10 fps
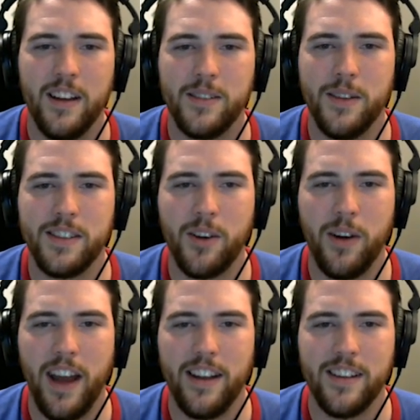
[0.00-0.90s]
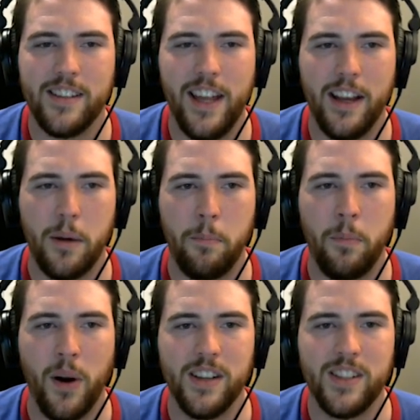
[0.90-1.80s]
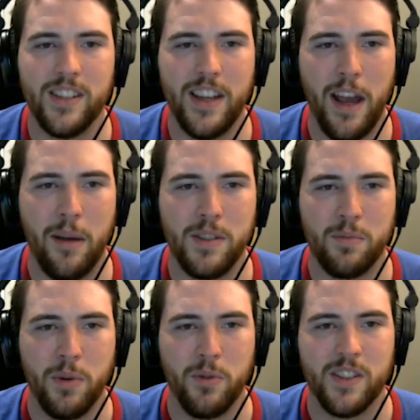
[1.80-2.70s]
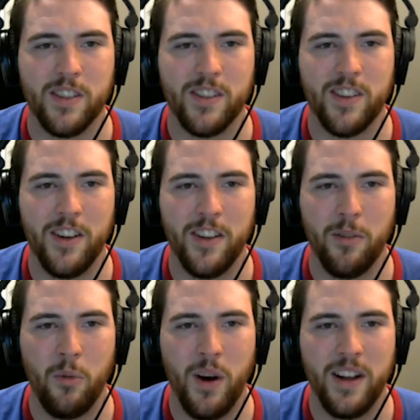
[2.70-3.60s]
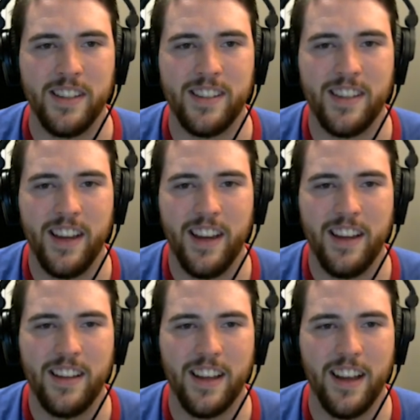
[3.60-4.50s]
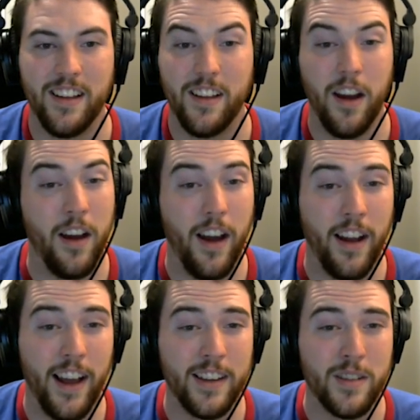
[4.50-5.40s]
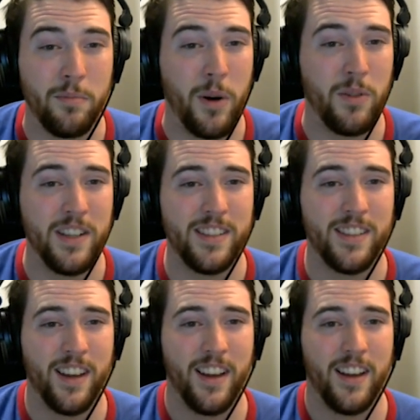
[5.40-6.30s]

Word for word: So let's go ahead and take a bunch of damage boosters all at once to get an extra bonus.